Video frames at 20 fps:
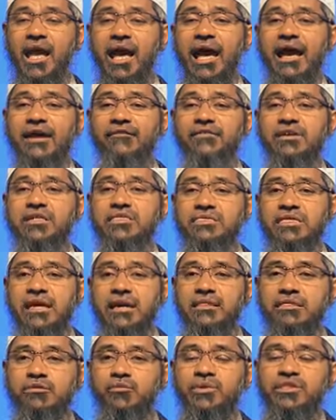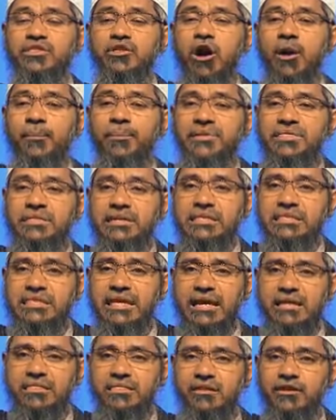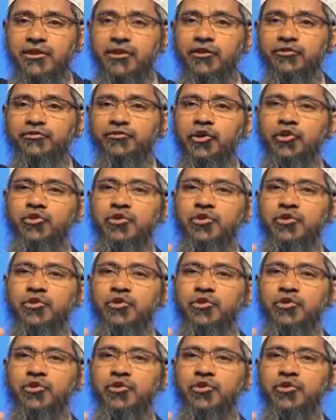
having sex with the opposite sex, so